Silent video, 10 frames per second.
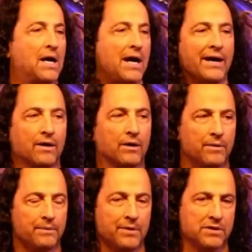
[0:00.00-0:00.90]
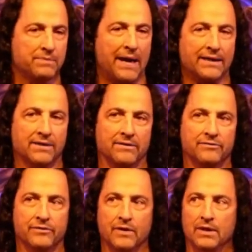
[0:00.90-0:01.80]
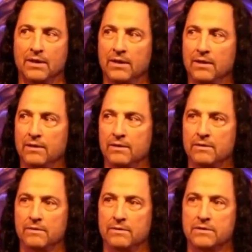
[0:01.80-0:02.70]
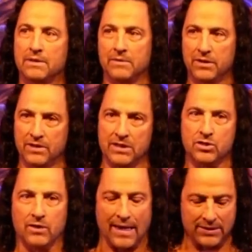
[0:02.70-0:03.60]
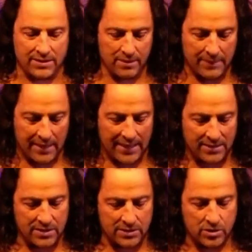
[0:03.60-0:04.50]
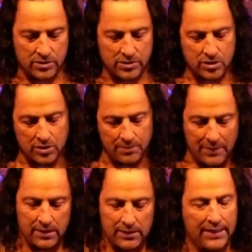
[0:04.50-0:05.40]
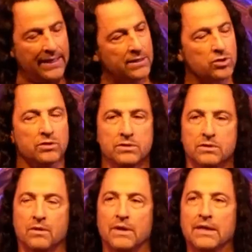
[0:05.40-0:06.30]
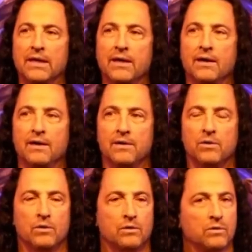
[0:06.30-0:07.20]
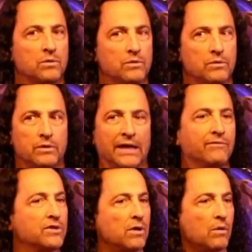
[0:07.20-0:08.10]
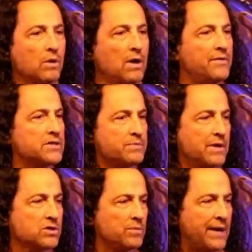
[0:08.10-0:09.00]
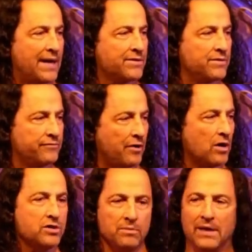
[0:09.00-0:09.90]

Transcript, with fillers: higher perspective. Some of the things you're asking about ancestors and Shambhala, angels, and so on. Even though we're on the spiritual path, far too